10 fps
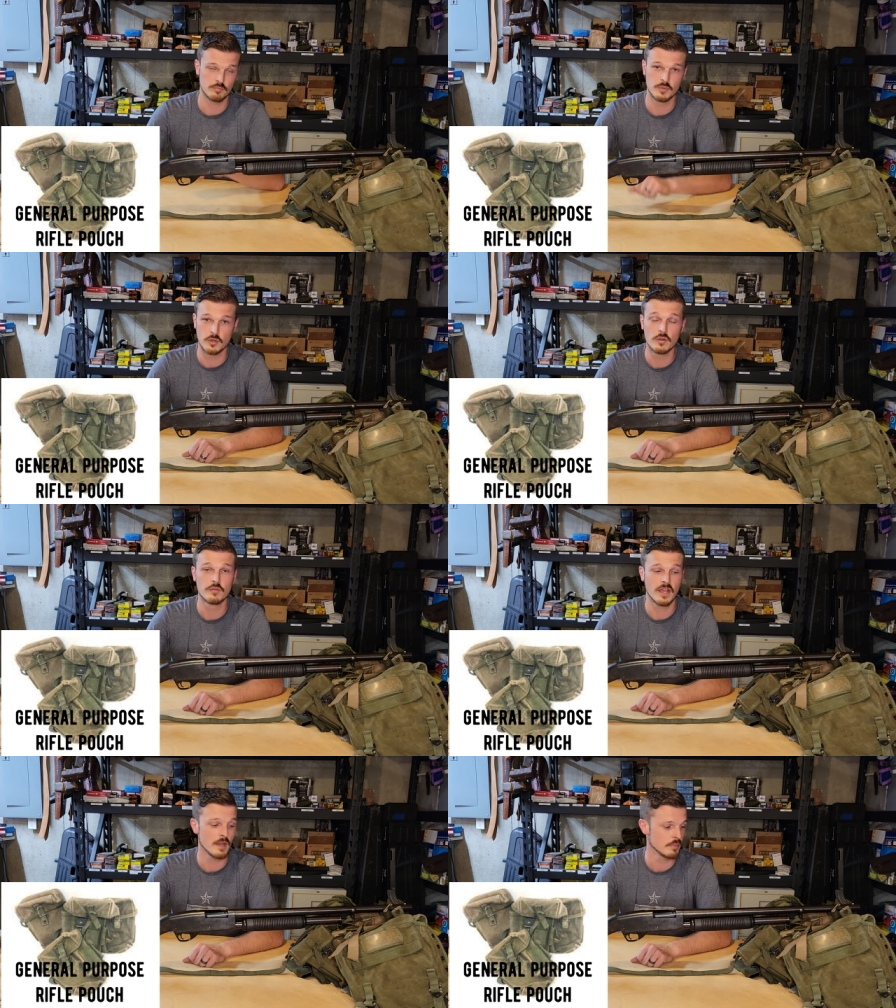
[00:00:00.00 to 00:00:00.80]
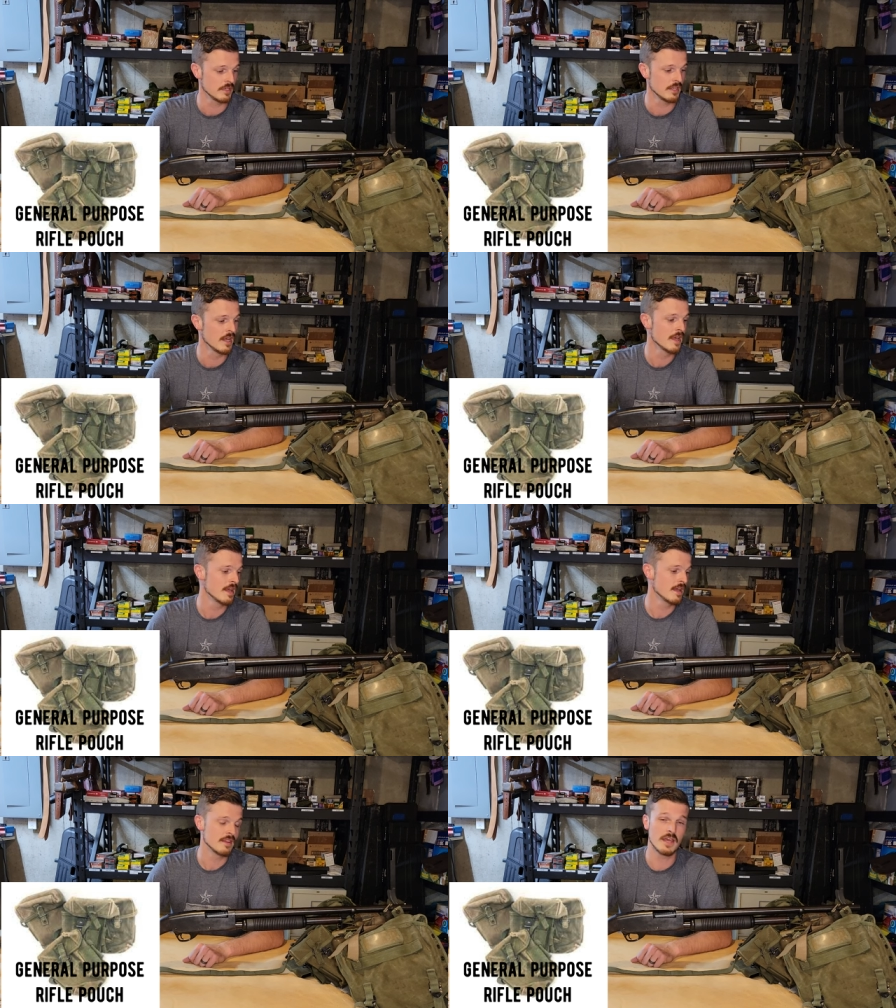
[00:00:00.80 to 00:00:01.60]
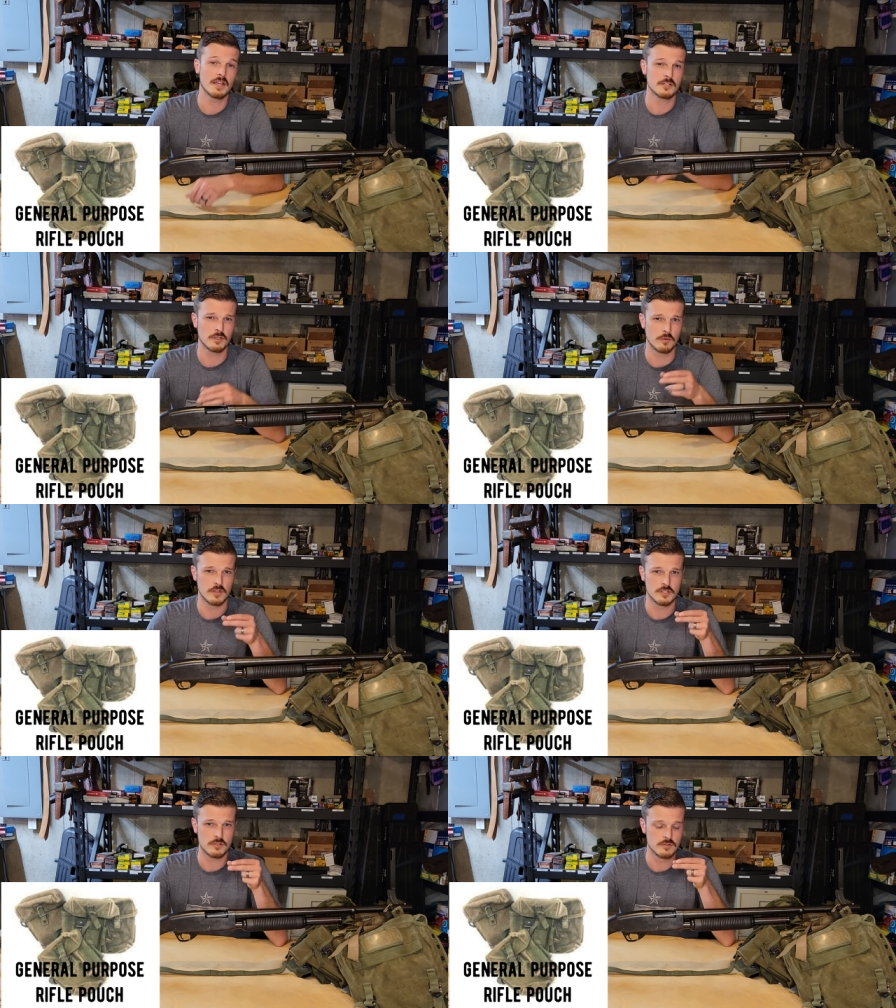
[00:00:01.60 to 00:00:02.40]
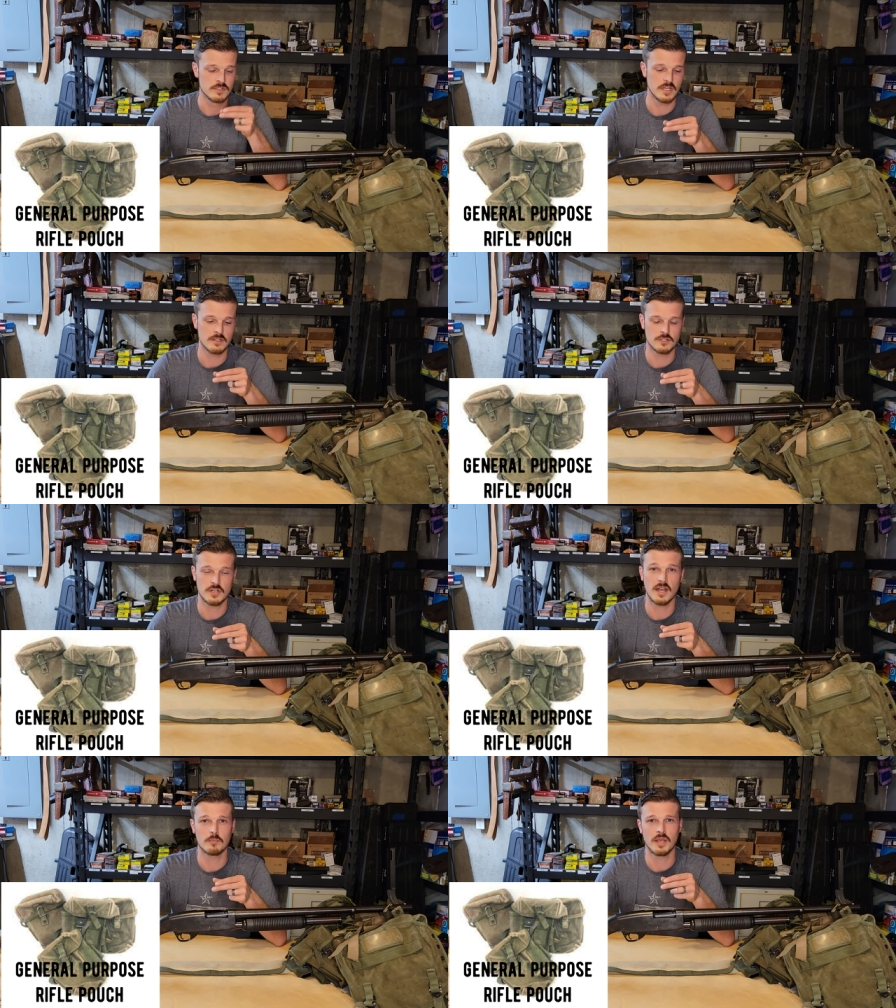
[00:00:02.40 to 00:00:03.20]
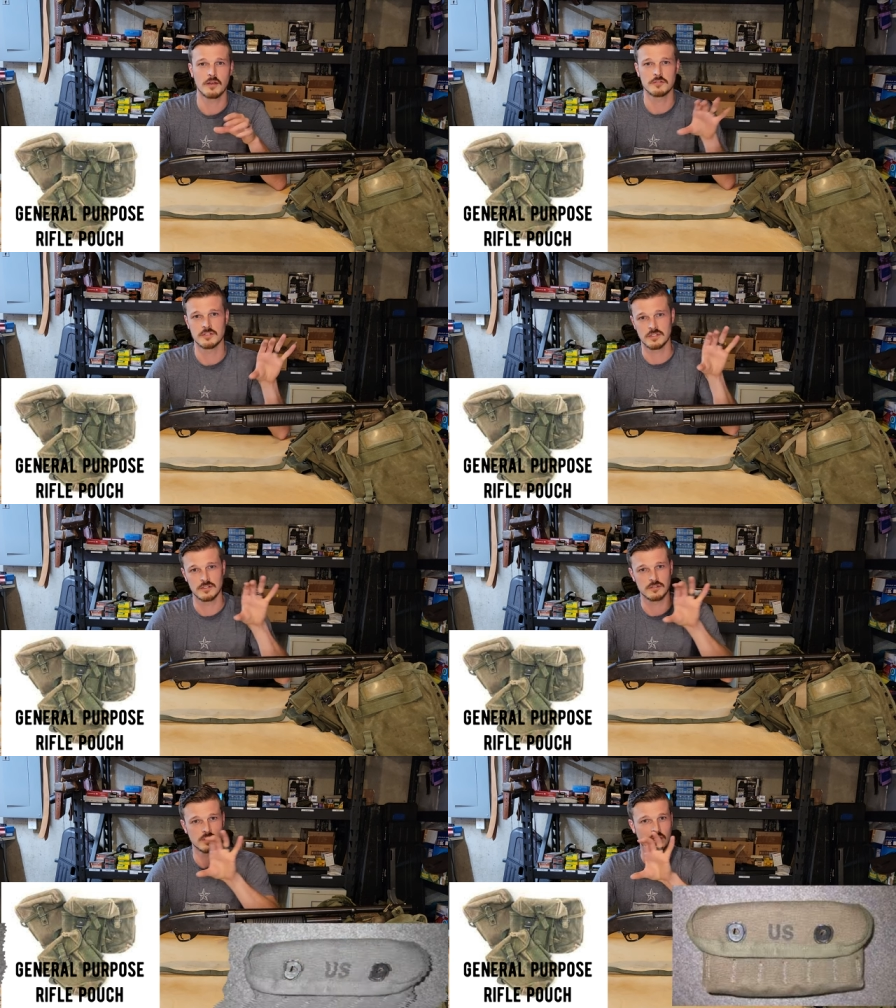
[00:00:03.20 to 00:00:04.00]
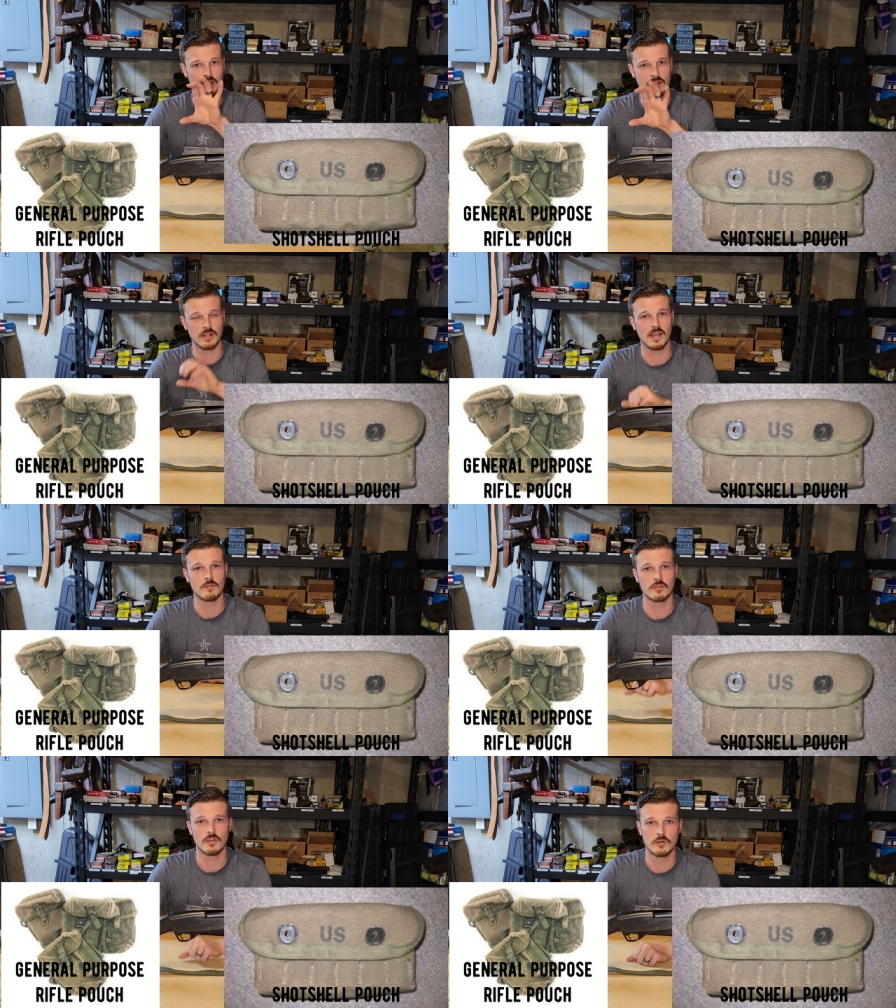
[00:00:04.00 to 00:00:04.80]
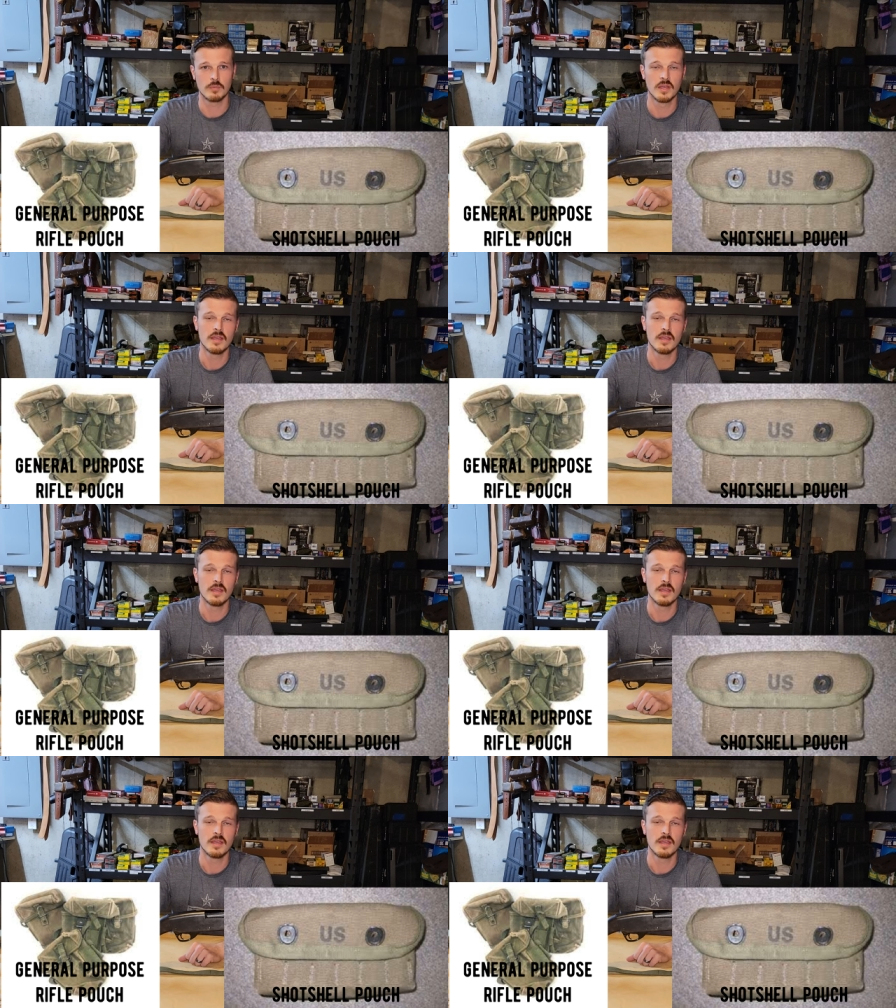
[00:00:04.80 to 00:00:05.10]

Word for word: could have happened, they actually were issued 10-shot pouches that just looked like a little envelope,